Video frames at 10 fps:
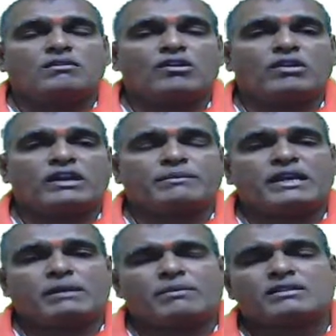Now let me
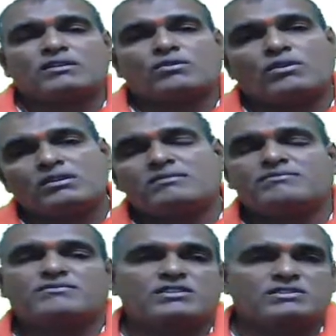debug the code
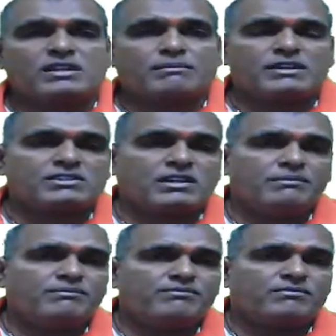step by
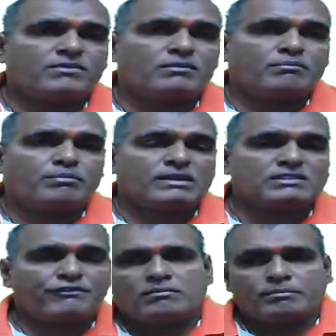step.
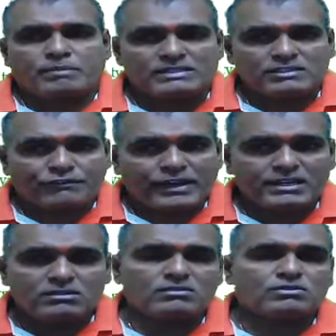Press
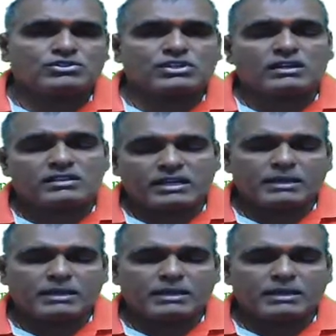F8 to start the